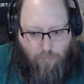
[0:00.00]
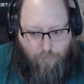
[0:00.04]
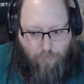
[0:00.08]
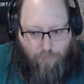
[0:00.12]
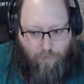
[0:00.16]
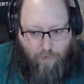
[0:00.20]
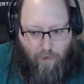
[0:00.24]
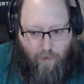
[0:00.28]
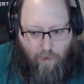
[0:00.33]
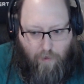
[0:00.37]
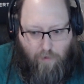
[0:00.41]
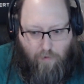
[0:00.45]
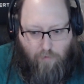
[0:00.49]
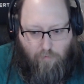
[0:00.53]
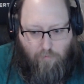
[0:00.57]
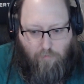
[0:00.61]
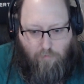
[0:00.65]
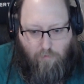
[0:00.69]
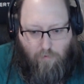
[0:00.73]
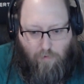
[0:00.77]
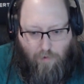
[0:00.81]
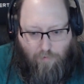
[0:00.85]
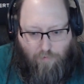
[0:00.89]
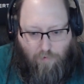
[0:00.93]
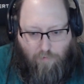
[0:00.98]

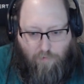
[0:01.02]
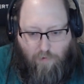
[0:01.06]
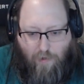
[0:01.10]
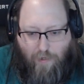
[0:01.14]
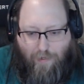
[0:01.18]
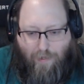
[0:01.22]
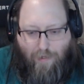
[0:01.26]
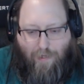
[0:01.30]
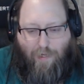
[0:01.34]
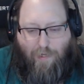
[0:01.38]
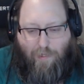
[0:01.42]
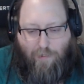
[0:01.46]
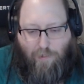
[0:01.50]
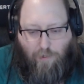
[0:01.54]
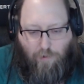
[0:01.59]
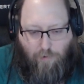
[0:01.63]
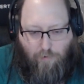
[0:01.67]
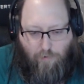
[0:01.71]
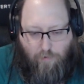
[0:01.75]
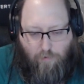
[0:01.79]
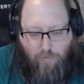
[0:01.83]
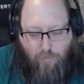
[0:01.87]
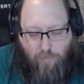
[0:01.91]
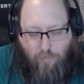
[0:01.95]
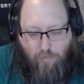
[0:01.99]
if you find an
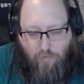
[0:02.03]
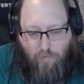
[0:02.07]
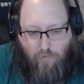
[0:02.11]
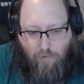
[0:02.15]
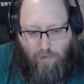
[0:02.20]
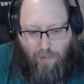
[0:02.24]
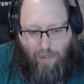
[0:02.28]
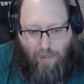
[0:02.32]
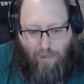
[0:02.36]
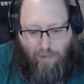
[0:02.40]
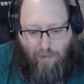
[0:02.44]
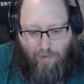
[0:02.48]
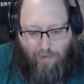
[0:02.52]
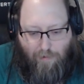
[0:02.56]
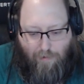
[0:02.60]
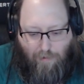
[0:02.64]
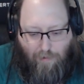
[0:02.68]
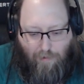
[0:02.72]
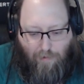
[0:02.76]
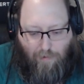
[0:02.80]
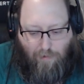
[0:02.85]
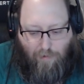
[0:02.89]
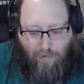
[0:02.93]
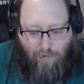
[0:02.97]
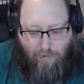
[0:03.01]
answer that
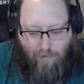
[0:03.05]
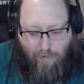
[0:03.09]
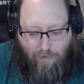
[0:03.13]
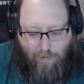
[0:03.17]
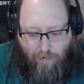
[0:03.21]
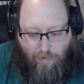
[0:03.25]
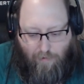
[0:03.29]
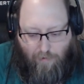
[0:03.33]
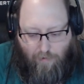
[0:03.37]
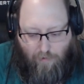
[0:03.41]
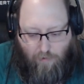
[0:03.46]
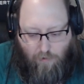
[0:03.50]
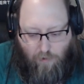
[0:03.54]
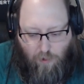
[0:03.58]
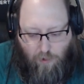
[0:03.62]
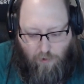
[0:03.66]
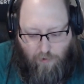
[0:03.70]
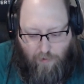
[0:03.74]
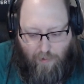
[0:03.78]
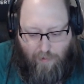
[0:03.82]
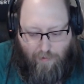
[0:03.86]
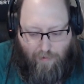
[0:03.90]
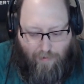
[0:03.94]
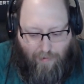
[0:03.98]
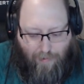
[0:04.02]
existed in
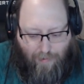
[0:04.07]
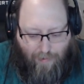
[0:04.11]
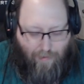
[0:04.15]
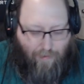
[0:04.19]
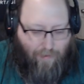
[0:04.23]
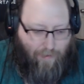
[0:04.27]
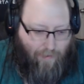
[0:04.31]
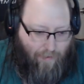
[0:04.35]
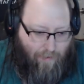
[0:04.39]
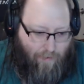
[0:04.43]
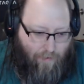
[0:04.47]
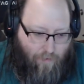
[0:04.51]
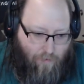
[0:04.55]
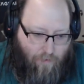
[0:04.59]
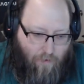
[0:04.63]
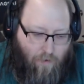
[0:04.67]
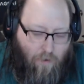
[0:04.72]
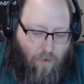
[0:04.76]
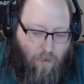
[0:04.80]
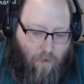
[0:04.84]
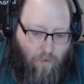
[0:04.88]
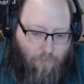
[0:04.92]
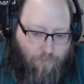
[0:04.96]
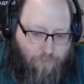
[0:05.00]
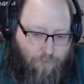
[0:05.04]
2016,
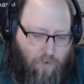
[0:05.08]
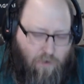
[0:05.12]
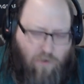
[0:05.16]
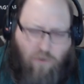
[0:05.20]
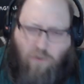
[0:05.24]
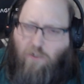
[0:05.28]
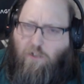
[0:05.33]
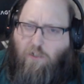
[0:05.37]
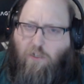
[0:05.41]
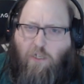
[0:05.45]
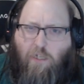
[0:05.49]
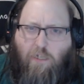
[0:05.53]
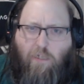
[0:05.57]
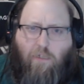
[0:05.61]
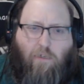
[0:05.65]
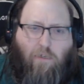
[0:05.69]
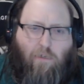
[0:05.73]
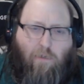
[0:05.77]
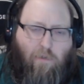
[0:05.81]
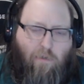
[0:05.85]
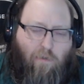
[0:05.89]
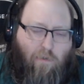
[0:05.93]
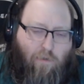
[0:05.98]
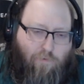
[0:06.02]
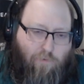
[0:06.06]
there's a good chance,
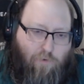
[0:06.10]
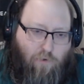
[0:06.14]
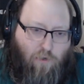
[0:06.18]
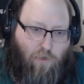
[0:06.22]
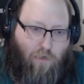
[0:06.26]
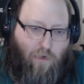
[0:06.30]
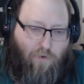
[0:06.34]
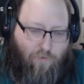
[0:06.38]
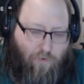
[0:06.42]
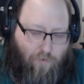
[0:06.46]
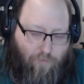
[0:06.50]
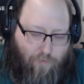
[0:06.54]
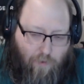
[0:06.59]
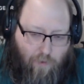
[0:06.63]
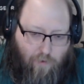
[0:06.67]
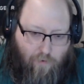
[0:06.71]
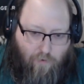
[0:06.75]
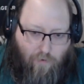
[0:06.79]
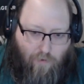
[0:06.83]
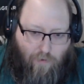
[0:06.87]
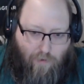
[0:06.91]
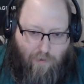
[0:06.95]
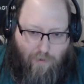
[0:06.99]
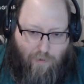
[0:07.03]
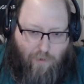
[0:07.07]
as far as JavaScript
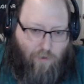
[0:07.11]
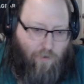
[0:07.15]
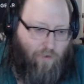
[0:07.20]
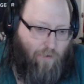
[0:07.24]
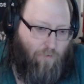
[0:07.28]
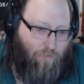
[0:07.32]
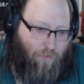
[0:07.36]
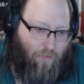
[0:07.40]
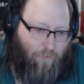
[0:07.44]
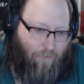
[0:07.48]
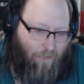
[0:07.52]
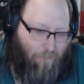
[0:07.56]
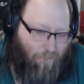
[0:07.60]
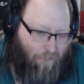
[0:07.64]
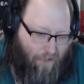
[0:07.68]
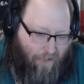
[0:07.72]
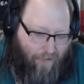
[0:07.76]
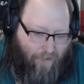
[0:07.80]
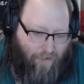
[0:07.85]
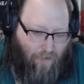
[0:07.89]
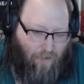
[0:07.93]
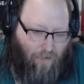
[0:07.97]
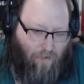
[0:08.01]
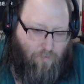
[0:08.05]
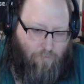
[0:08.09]
goes, and actually this probably
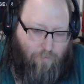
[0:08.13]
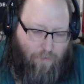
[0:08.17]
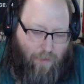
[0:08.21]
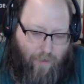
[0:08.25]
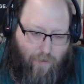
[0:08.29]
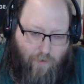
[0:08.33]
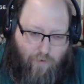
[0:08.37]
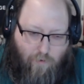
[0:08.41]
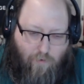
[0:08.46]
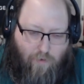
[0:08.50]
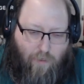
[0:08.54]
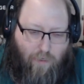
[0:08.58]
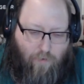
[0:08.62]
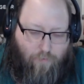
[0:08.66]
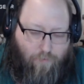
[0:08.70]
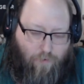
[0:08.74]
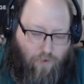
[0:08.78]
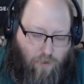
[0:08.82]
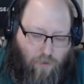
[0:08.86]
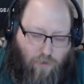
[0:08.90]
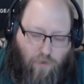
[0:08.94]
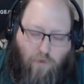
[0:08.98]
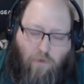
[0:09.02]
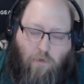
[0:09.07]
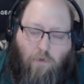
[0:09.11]
applies to many other
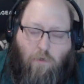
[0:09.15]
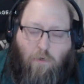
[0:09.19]
languages,